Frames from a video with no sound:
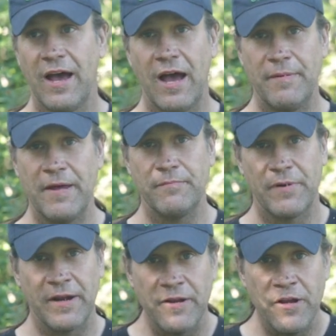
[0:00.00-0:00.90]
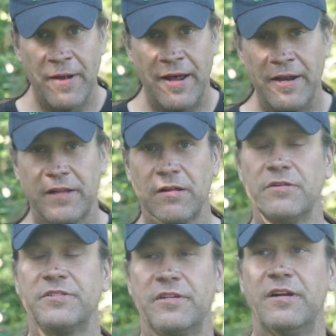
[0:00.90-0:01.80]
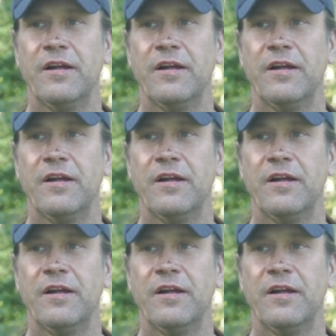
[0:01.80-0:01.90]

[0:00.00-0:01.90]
a bit bring humanity closer.